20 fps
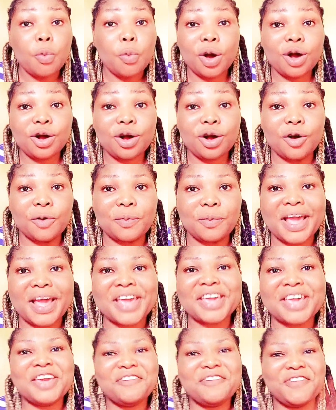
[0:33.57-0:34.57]
welcome,
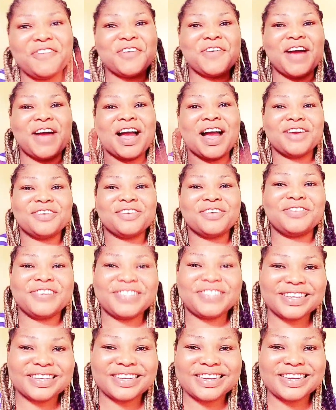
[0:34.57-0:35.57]
and if you are a
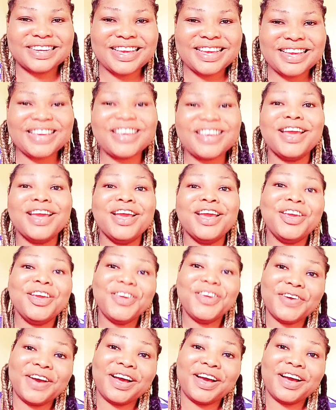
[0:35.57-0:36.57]
returnee,
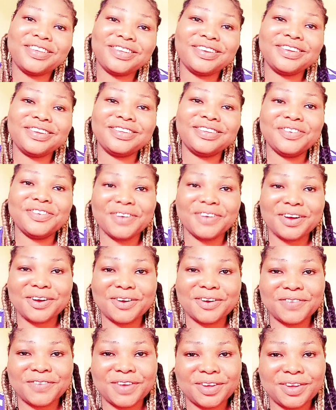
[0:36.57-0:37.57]
you are absolutely
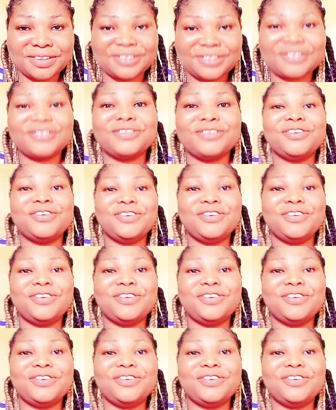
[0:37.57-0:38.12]
welcome also.